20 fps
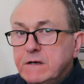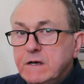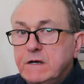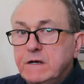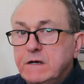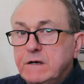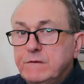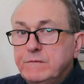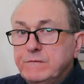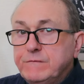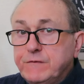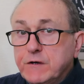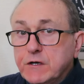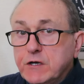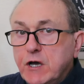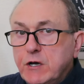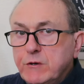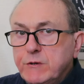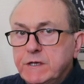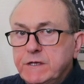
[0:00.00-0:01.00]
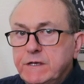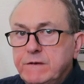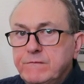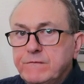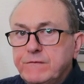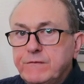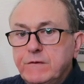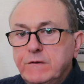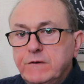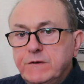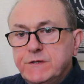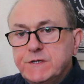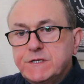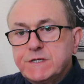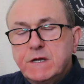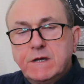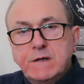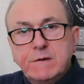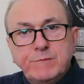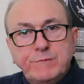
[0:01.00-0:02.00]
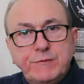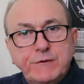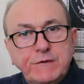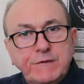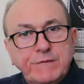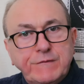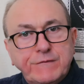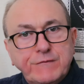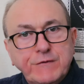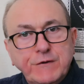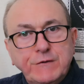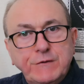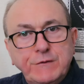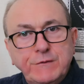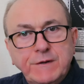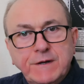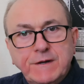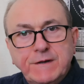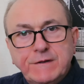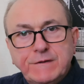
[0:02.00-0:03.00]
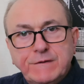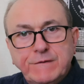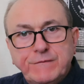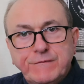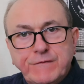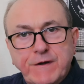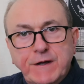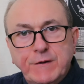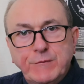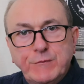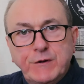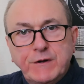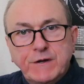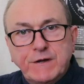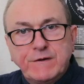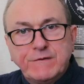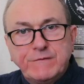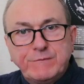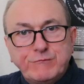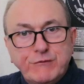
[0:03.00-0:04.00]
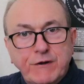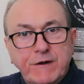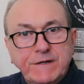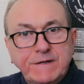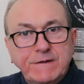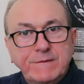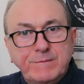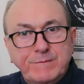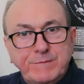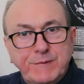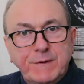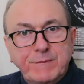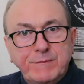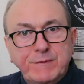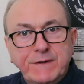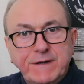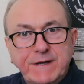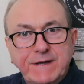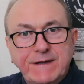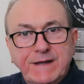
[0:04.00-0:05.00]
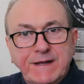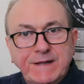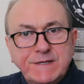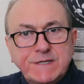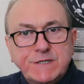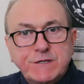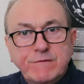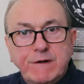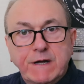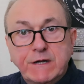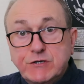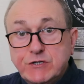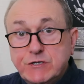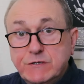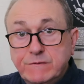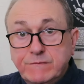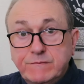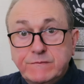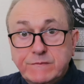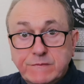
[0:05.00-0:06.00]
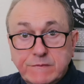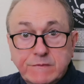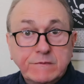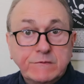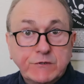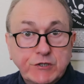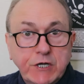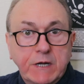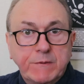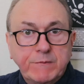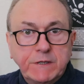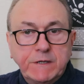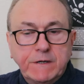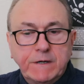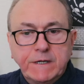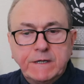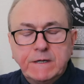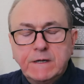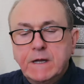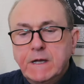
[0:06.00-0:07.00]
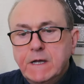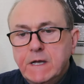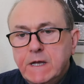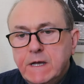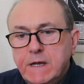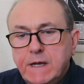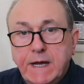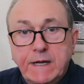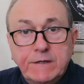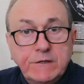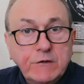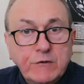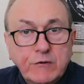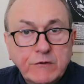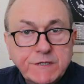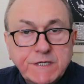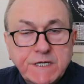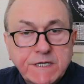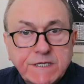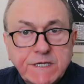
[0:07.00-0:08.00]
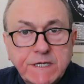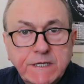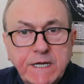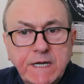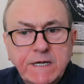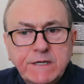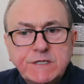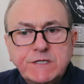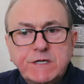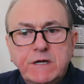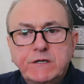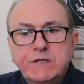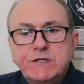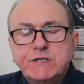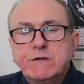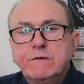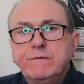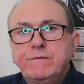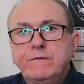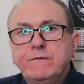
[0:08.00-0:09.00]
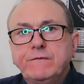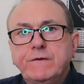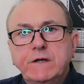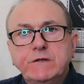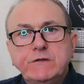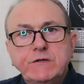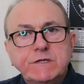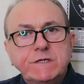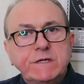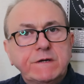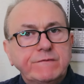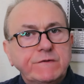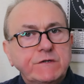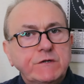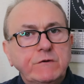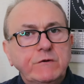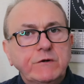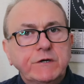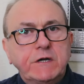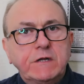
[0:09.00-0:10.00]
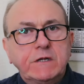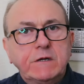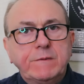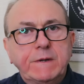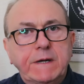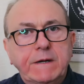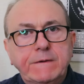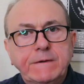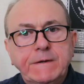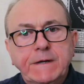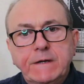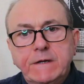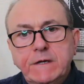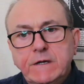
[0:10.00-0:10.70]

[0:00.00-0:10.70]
of Virgoan influence, but through the framework of bright and bubbly interaction, Gemini. And of course, it's an air sign. So if you find yourself talking about